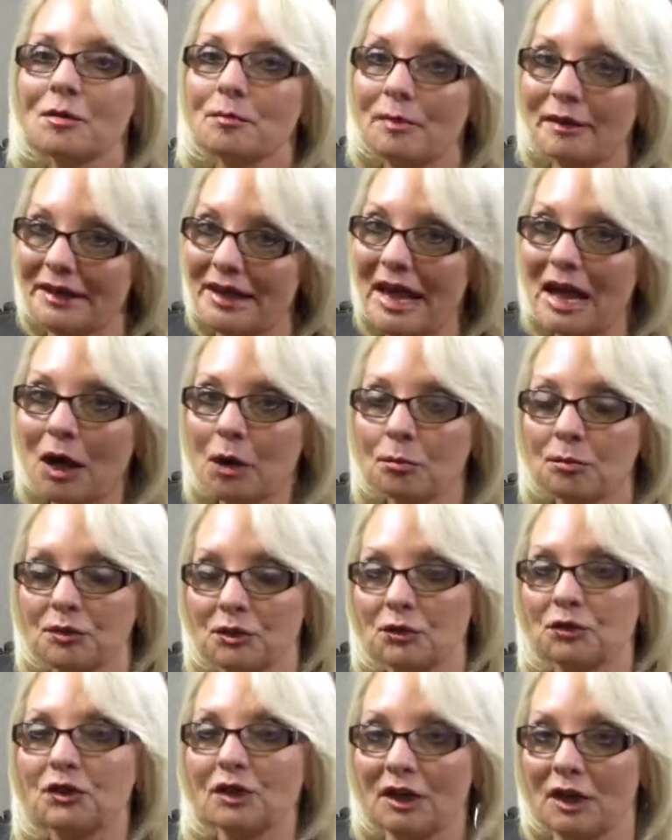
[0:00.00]
but help
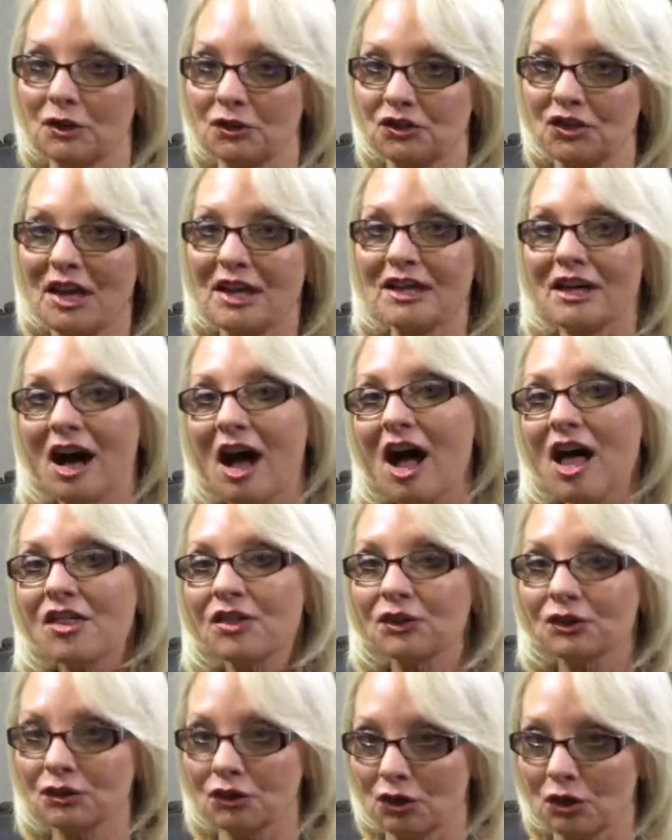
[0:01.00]
you negotiate
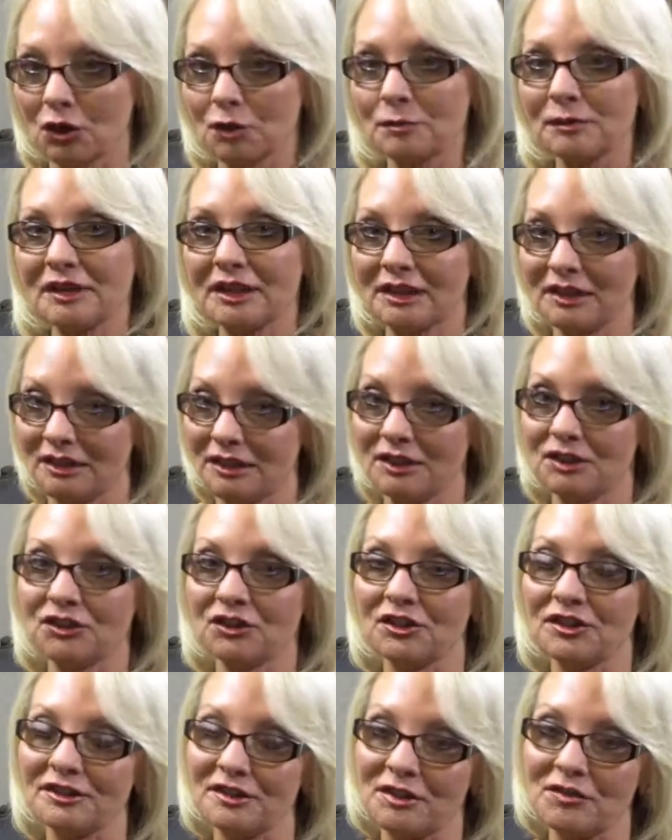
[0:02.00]
other terms and
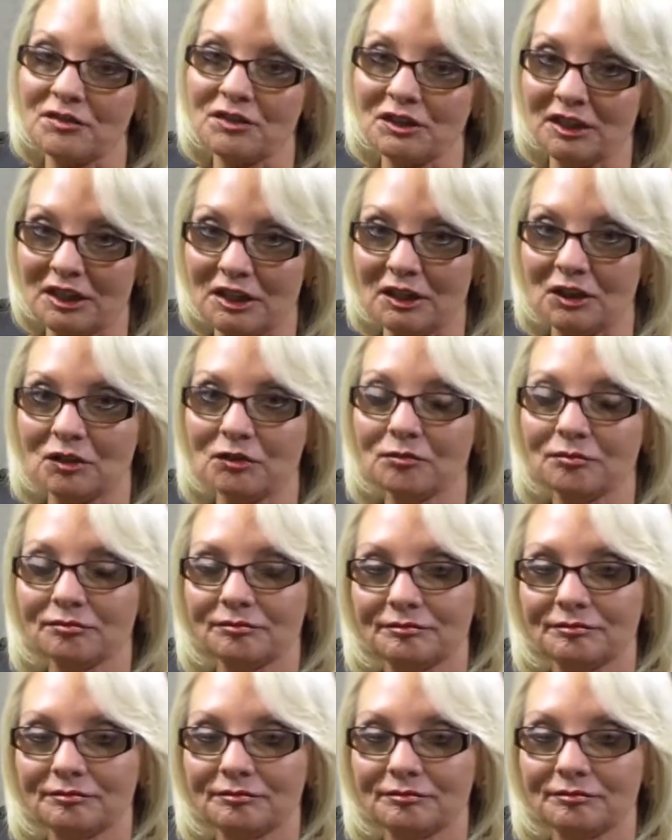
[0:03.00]
conditions of the deal.